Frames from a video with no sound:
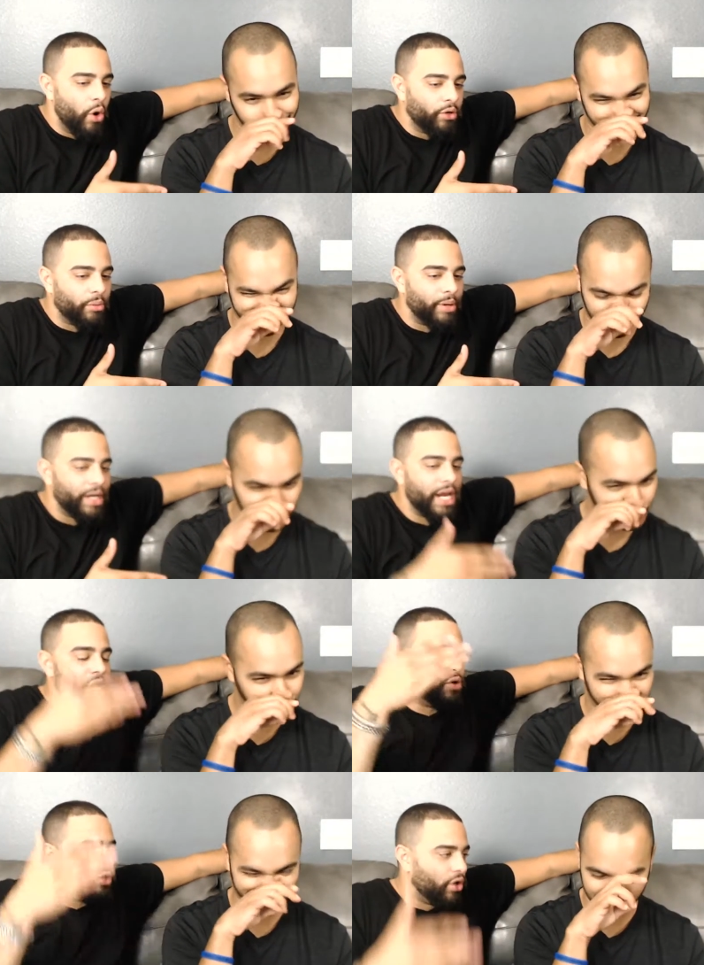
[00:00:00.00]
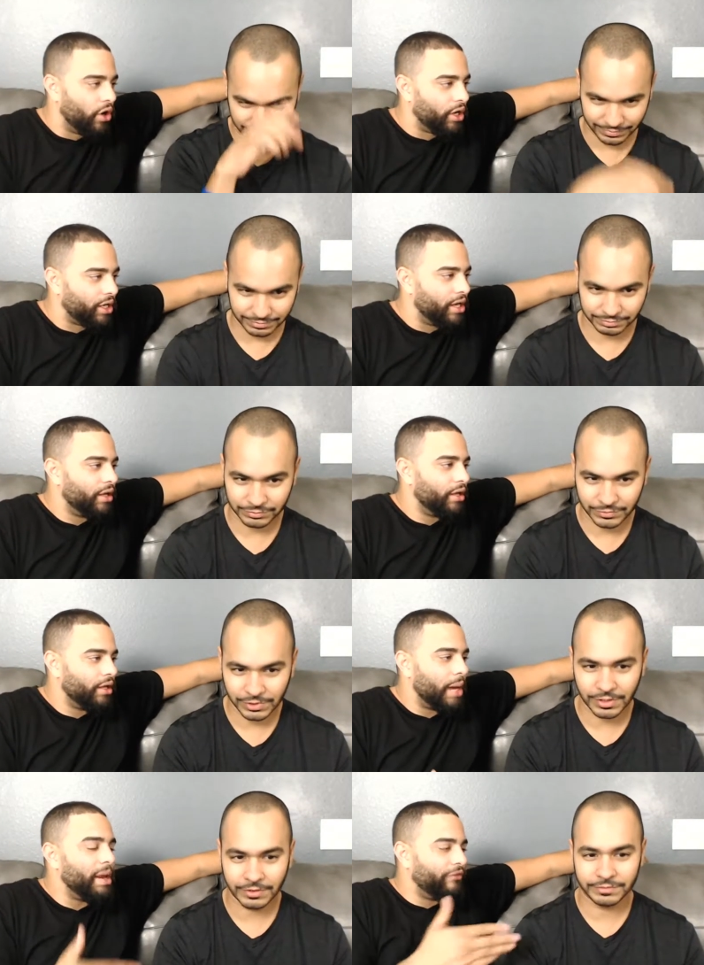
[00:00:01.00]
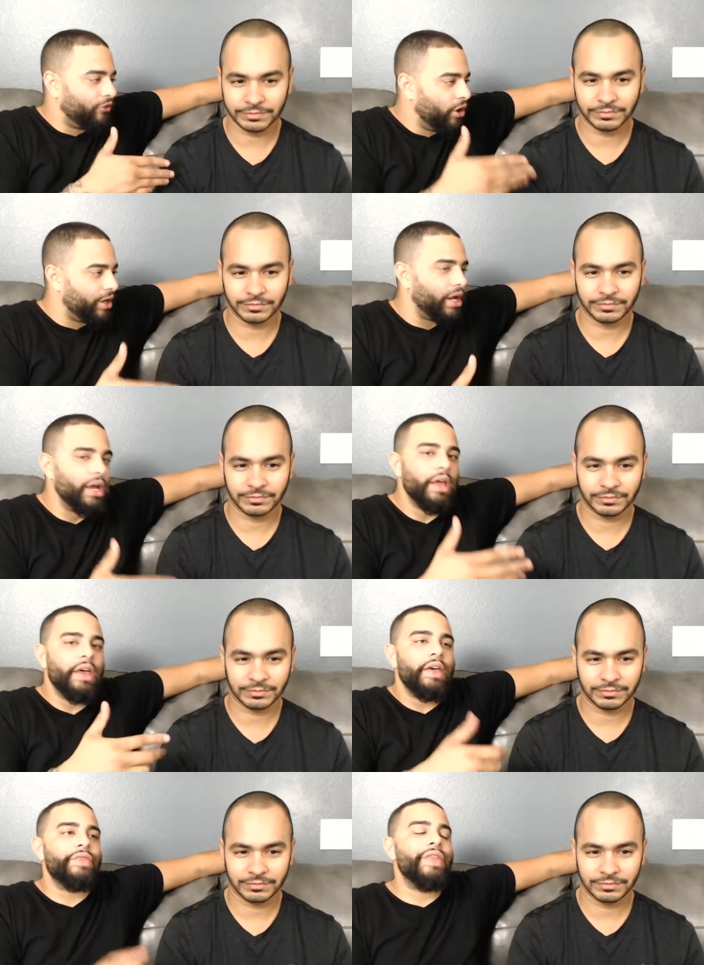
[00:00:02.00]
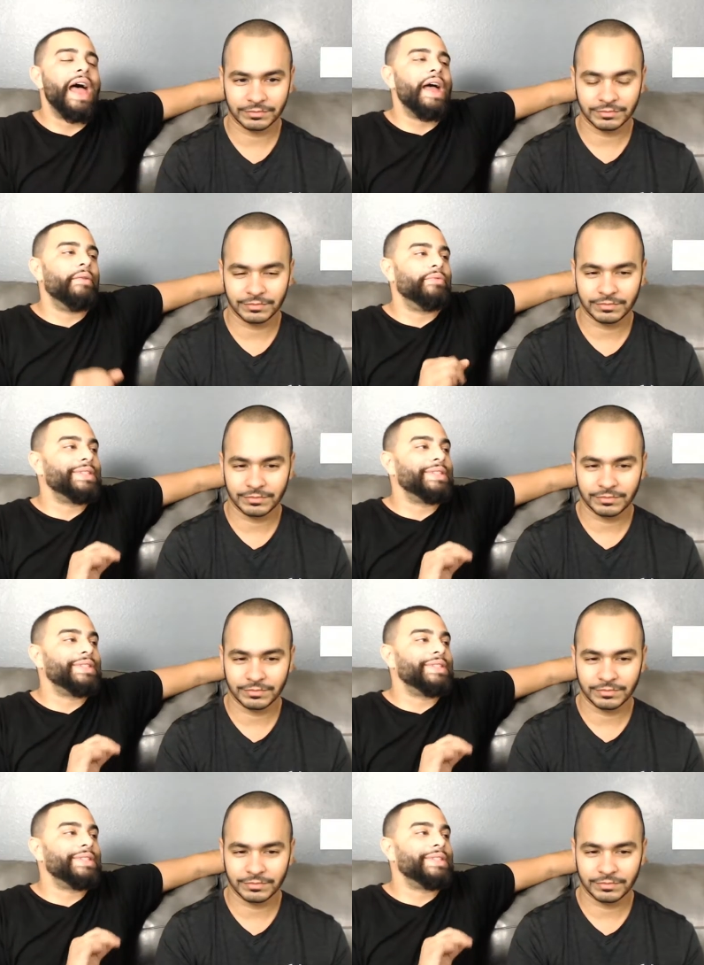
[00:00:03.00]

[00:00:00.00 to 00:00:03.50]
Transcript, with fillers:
Speaker 1: know nobody in New York, okay. I mean in Florida, that